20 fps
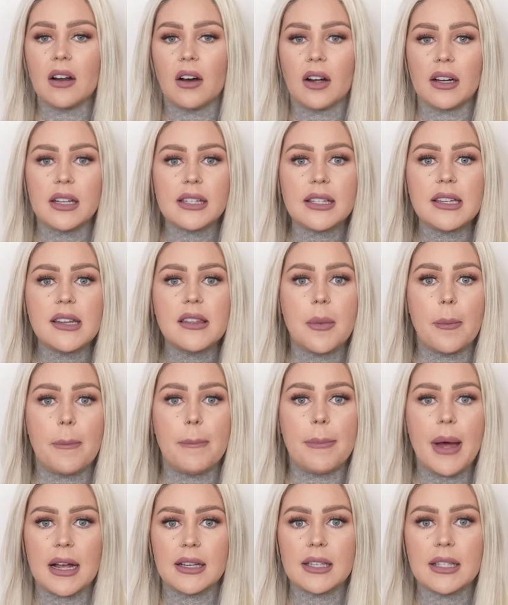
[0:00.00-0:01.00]
honestly, the
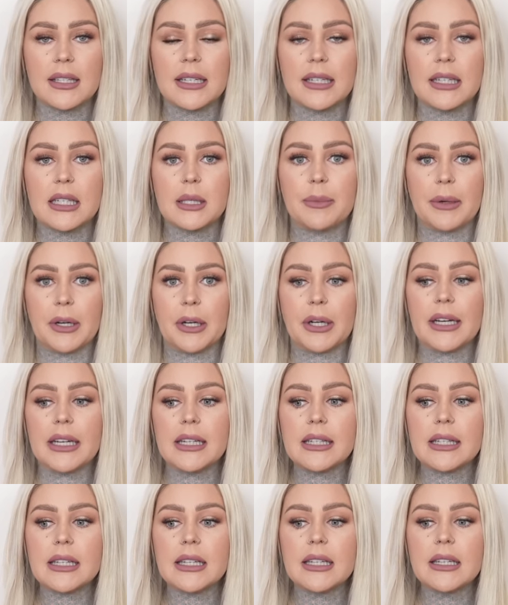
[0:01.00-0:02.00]
best
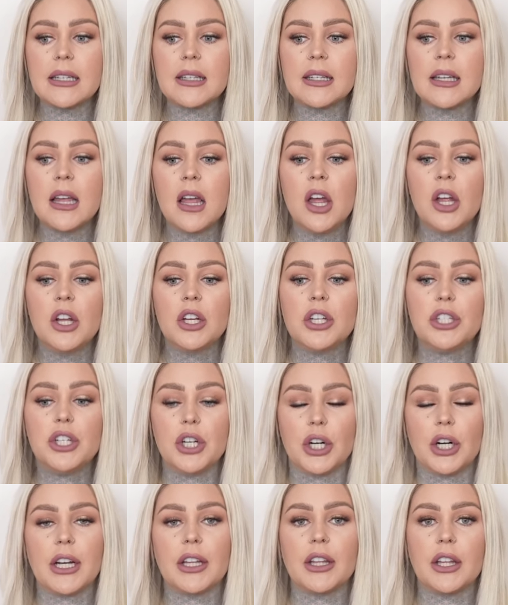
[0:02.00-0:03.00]
experiences
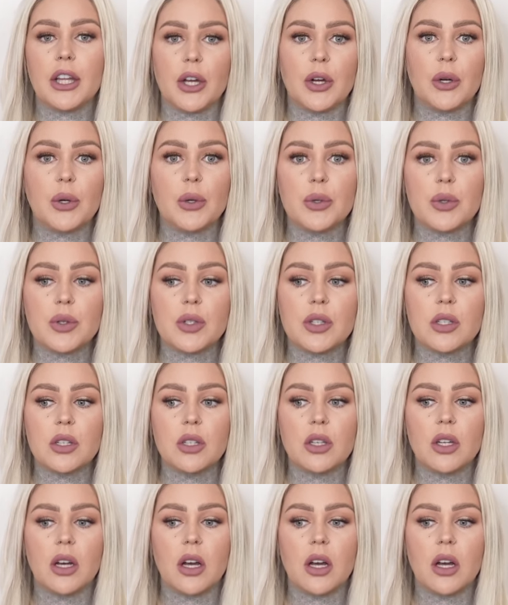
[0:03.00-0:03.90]
during those